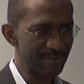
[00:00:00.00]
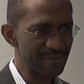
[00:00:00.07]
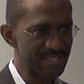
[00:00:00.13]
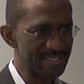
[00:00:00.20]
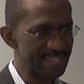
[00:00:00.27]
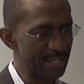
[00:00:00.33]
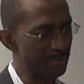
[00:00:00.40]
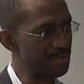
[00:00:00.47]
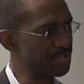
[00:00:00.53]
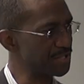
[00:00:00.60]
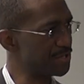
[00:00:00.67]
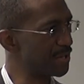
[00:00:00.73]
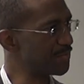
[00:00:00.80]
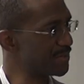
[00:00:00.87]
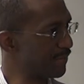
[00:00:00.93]
a sequence
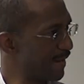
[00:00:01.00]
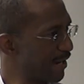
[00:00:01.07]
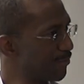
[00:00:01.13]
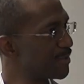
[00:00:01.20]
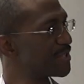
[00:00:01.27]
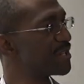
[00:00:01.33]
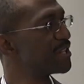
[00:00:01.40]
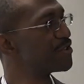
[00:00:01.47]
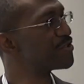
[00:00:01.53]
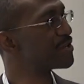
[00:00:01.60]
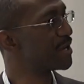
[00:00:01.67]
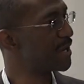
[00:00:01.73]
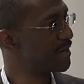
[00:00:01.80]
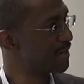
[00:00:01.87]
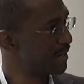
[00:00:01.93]
in terms of
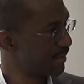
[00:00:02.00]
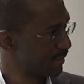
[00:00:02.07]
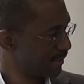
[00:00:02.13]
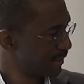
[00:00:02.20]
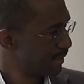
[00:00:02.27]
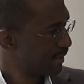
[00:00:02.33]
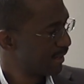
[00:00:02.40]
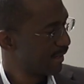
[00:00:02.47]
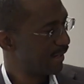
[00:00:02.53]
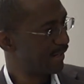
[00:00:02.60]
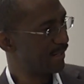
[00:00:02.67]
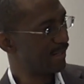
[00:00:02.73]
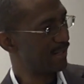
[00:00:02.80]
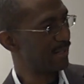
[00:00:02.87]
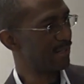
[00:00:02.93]
acquisition,
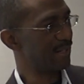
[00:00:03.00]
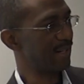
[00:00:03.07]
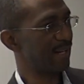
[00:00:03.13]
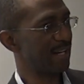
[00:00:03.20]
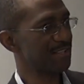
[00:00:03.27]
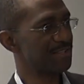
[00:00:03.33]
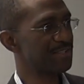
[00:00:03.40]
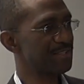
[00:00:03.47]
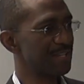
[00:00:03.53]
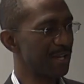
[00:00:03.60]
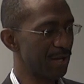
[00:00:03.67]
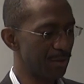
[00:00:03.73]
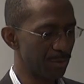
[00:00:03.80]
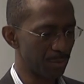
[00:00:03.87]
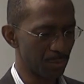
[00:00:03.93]
and
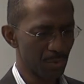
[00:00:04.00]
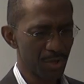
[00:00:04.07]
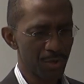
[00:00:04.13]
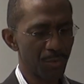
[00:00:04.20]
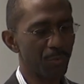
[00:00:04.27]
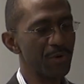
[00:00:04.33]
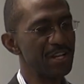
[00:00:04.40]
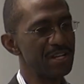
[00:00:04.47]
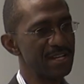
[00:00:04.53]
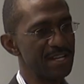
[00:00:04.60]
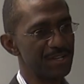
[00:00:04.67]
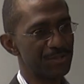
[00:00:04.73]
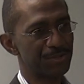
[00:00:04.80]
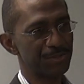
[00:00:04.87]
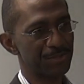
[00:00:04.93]
so we
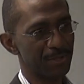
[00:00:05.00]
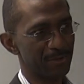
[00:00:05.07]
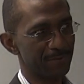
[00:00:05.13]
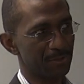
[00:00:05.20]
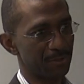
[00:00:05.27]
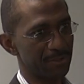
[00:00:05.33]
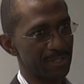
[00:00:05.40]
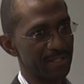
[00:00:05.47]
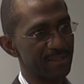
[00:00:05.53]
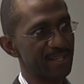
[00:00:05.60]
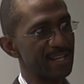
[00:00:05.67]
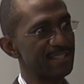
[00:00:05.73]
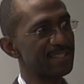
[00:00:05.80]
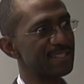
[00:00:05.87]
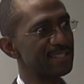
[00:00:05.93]
need to sort of honor
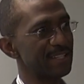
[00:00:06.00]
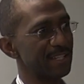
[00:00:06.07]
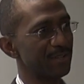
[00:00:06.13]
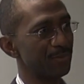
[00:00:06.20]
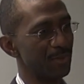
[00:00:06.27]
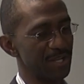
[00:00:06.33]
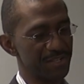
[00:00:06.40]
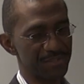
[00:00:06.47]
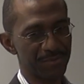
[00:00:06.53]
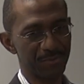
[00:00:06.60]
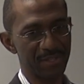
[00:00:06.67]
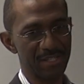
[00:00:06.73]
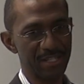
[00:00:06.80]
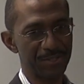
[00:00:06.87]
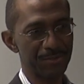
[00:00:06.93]
that sequence.
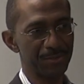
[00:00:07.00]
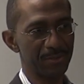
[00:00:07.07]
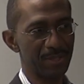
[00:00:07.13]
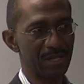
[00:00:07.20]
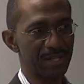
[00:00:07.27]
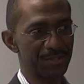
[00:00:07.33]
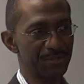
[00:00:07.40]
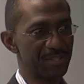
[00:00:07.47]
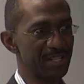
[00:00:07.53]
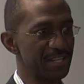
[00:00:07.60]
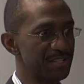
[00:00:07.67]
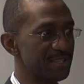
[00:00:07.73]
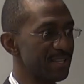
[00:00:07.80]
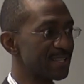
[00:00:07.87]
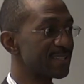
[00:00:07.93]
We need to
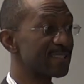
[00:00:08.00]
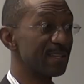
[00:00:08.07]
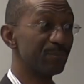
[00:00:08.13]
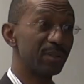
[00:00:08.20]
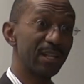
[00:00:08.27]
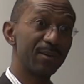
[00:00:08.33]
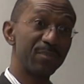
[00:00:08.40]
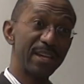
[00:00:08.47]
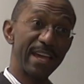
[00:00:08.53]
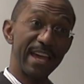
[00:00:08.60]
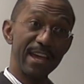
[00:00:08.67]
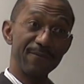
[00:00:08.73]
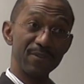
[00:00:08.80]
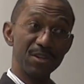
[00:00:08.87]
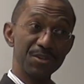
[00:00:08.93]
teach the simpler
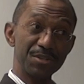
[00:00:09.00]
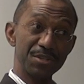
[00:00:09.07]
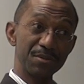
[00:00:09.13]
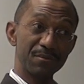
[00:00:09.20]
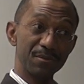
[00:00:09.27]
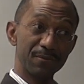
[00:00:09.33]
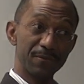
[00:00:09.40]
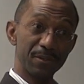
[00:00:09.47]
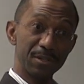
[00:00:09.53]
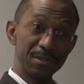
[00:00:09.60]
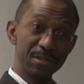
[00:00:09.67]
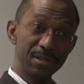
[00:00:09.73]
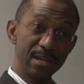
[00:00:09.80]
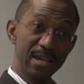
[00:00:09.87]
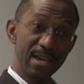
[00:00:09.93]
behaviors
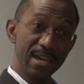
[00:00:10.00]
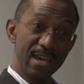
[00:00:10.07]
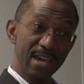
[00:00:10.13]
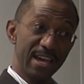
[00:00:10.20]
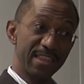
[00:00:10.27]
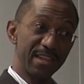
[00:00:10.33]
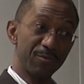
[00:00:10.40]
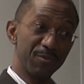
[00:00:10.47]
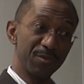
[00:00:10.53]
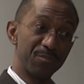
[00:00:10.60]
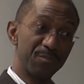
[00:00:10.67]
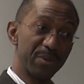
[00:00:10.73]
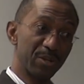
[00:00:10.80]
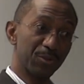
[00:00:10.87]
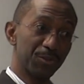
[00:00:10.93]
first, and then we
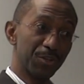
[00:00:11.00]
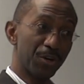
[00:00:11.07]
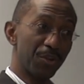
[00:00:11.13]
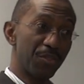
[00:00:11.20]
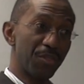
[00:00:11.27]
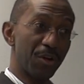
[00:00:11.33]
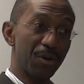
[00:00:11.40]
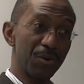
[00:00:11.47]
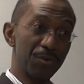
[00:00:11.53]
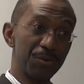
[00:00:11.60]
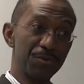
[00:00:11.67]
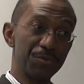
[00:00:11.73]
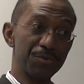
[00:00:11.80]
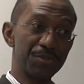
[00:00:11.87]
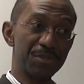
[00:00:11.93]
build on
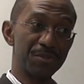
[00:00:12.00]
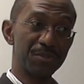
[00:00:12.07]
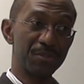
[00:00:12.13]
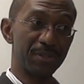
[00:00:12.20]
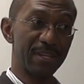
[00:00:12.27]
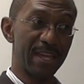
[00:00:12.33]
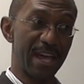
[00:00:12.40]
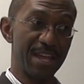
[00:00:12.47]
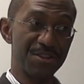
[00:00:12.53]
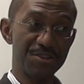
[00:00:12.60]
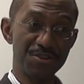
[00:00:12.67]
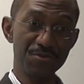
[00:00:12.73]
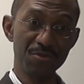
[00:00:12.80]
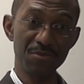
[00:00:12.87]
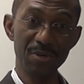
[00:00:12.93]
those to get
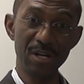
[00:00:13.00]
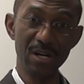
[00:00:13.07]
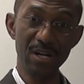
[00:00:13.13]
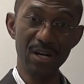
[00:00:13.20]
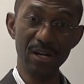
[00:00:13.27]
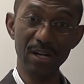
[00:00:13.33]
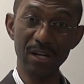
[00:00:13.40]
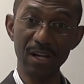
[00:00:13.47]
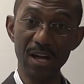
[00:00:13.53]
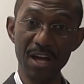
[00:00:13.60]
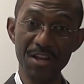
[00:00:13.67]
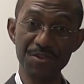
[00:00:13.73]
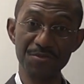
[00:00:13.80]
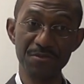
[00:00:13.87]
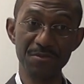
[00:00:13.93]
to a
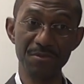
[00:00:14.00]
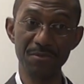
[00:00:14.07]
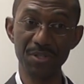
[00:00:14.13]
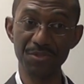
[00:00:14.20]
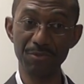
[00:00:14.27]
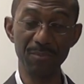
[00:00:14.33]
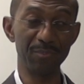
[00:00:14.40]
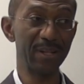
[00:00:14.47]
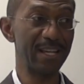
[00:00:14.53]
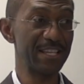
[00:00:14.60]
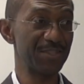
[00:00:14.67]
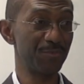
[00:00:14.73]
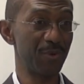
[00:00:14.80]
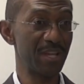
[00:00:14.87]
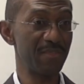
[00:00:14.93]
client to a
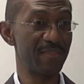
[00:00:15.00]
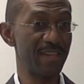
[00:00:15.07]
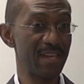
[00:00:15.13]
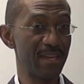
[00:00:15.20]
place where